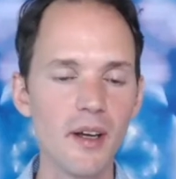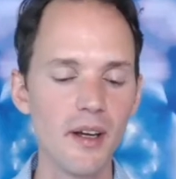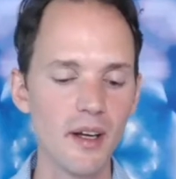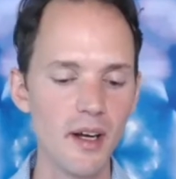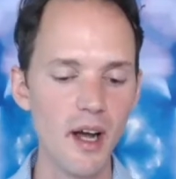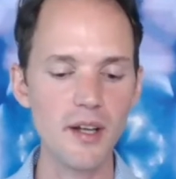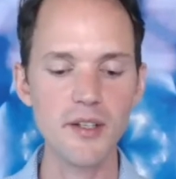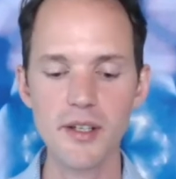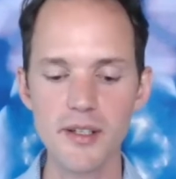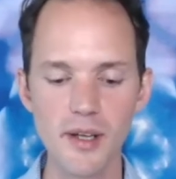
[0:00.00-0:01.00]

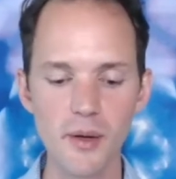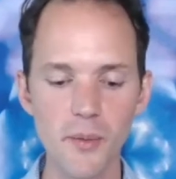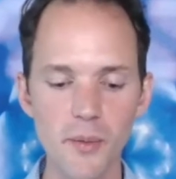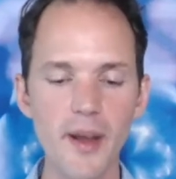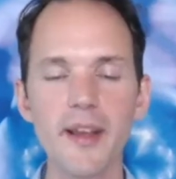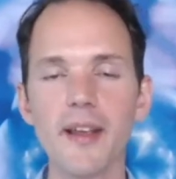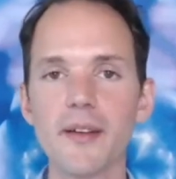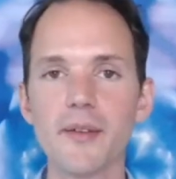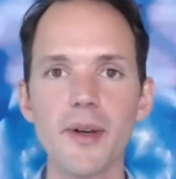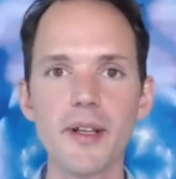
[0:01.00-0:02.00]
conscious,
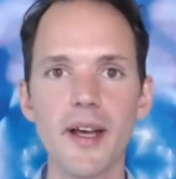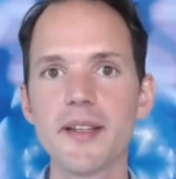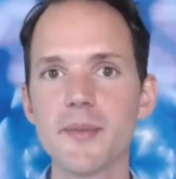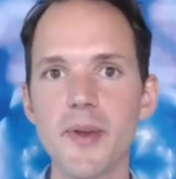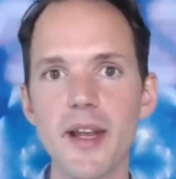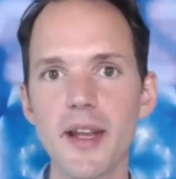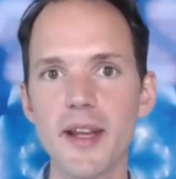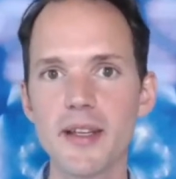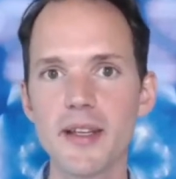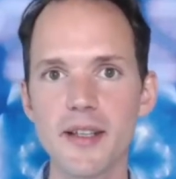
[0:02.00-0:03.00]
awakened, realized
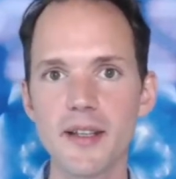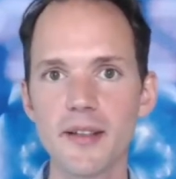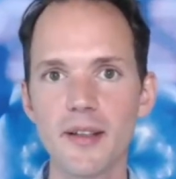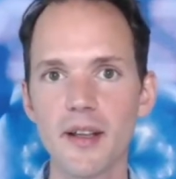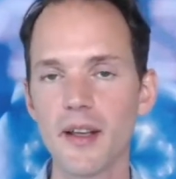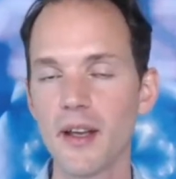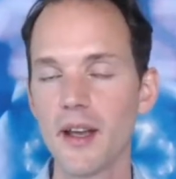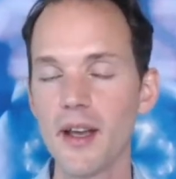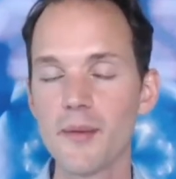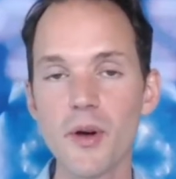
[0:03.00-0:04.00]
beings, and
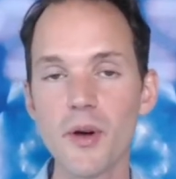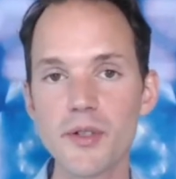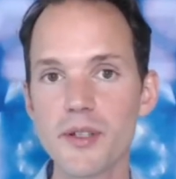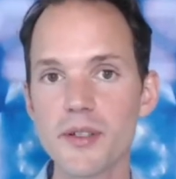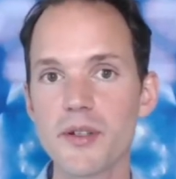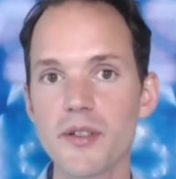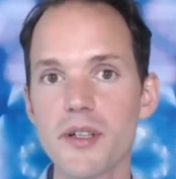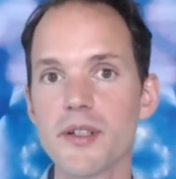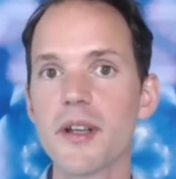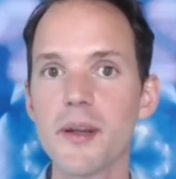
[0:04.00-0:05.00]
emotions are
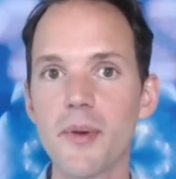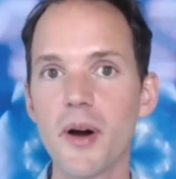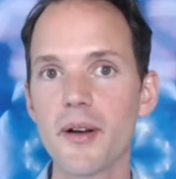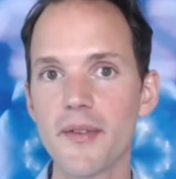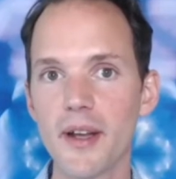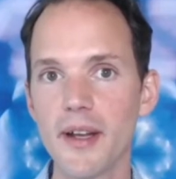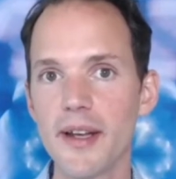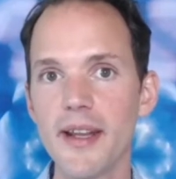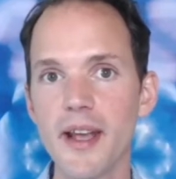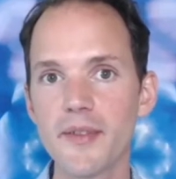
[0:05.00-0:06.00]
such a key part of that.
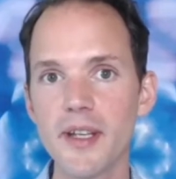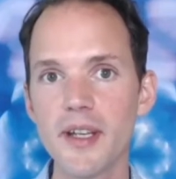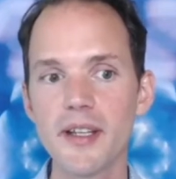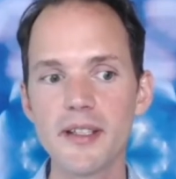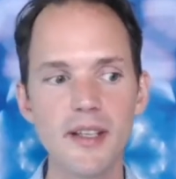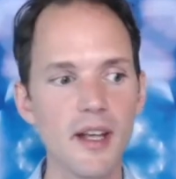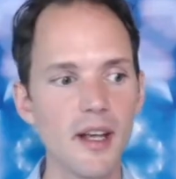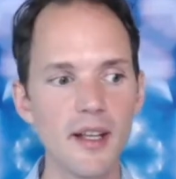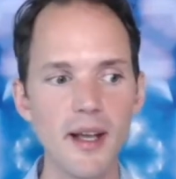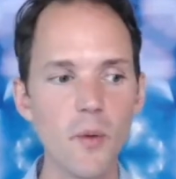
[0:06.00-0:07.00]
And EFT is
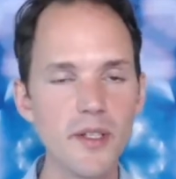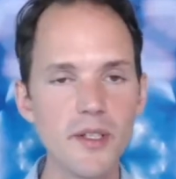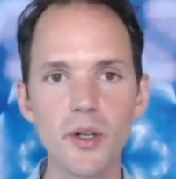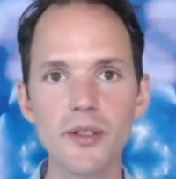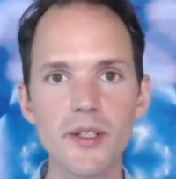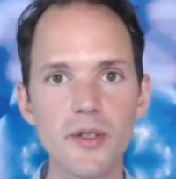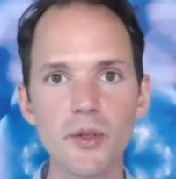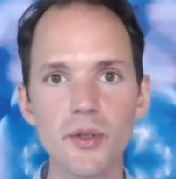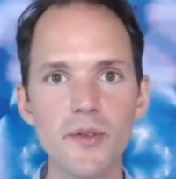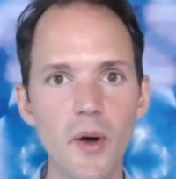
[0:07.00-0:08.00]
like once you learn this tool,
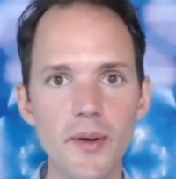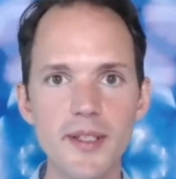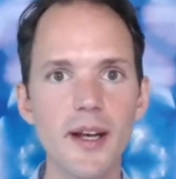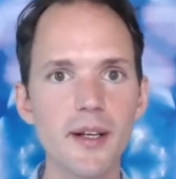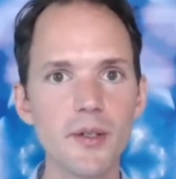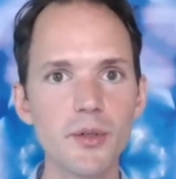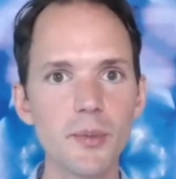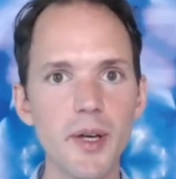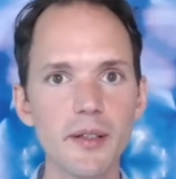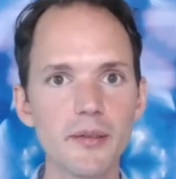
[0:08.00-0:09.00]
you've always got it in your tool
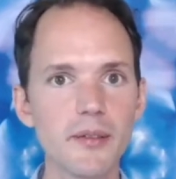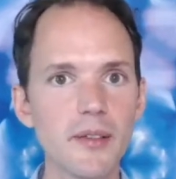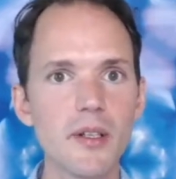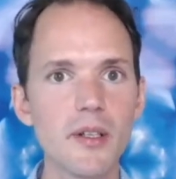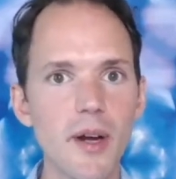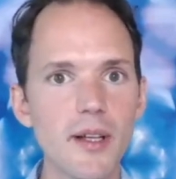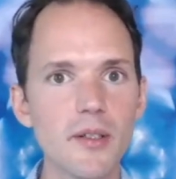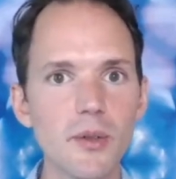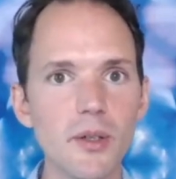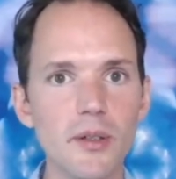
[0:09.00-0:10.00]
belt. It's a great tool.